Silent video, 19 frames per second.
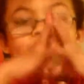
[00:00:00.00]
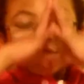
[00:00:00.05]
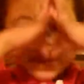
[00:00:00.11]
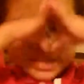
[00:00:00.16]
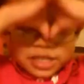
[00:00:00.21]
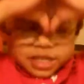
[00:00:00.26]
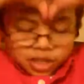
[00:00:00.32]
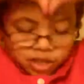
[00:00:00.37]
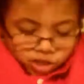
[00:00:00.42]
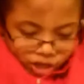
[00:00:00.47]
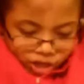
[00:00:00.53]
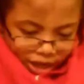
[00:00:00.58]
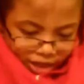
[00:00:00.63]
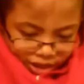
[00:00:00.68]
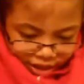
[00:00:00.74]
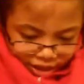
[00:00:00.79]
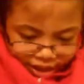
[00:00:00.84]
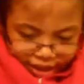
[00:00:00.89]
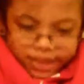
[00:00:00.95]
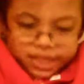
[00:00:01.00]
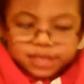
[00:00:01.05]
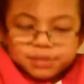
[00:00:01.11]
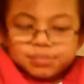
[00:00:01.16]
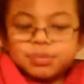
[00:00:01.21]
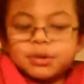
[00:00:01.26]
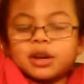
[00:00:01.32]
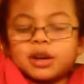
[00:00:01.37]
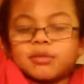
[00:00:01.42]
this is just an
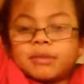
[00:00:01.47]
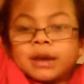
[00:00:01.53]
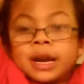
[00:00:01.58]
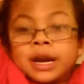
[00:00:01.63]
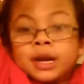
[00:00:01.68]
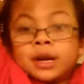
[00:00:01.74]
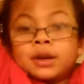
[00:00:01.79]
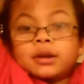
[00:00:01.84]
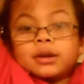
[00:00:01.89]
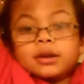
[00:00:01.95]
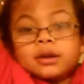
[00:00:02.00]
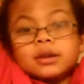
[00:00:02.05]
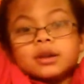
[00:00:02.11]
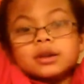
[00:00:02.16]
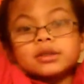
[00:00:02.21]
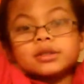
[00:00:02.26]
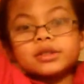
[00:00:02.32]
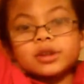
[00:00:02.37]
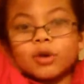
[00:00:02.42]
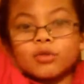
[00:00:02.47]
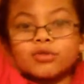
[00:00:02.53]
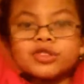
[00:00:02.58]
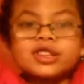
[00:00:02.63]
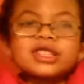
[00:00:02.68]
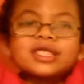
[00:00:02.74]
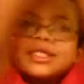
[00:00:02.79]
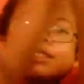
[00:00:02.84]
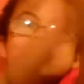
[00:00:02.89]
experiment. So
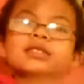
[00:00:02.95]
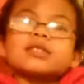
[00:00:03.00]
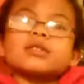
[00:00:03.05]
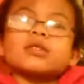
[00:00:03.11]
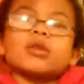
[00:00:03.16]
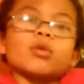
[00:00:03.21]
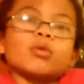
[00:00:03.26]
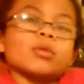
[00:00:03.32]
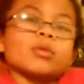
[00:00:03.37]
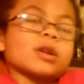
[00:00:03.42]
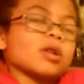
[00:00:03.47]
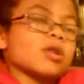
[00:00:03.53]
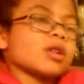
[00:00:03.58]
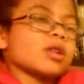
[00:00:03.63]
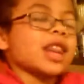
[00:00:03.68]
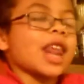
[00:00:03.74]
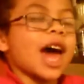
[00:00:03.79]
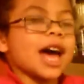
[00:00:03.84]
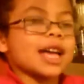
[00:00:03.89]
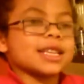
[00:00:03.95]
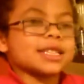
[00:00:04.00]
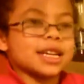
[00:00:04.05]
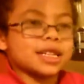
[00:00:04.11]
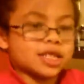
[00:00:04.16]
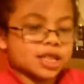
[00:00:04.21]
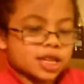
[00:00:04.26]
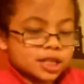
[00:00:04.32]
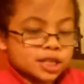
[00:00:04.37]
this isn't a real class.
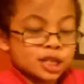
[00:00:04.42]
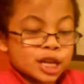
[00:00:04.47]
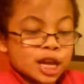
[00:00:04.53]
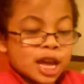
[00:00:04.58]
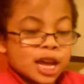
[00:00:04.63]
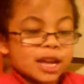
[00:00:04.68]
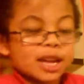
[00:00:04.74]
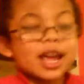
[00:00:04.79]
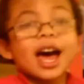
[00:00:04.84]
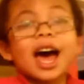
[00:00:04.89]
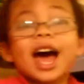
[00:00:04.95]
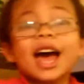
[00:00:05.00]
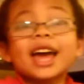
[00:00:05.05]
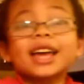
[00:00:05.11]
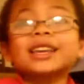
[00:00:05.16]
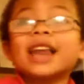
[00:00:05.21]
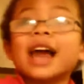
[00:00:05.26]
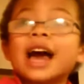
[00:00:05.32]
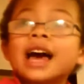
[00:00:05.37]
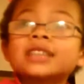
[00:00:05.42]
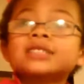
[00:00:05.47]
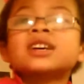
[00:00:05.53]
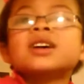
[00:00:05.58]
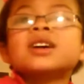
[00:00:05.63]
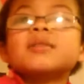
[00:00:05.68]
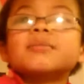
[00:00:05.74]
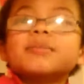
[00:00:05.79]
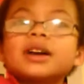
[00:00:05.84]
I just said hi class
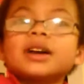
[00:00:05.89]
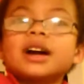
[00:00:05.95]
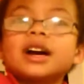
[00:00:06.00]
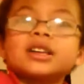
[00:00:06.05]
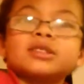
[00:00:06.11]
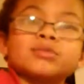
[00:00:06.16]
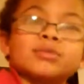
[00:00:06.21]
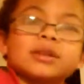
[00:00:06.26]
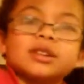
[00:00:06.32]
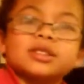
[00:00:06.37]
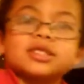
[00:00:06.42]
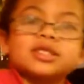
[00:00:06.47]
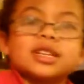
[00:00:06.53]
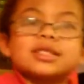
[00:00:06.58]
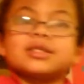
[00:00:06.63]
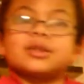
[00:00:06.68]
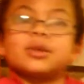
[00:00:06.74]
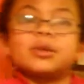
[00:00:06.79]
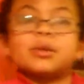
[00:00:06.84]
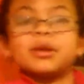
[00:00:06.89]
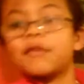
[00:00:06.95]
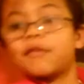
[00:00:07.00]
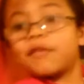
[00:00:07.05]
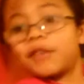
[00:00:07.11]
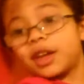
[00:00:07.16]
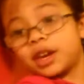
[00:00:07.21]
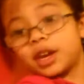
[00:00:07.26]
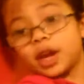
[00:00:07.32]
because we're just doing
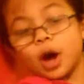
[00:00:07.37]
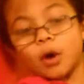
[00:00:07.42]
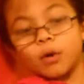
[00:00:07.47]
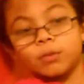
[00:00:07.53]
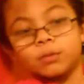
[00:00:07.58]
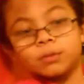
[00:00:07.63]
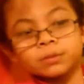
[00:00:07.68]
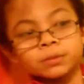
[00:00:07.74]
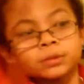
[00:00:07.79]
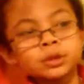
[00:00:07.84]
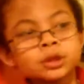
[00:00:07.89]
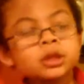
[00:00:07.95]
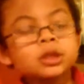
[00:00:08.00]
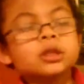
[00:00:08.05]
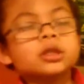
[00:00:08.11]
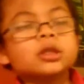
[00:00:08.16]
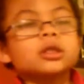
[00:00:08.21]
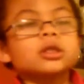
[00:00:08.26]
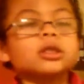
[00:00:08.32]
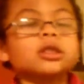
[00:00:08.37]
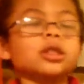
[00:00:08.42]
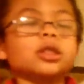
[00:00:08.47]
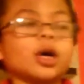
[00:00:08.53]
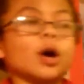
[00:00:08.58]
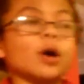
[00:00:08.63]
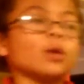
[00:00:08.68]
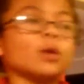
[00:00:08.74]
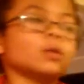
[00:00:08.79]
a video.
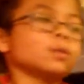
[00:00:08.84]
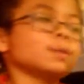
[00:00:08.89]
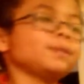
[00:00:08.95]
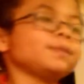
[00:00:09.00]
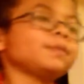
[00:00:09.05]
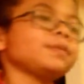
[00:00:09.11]
So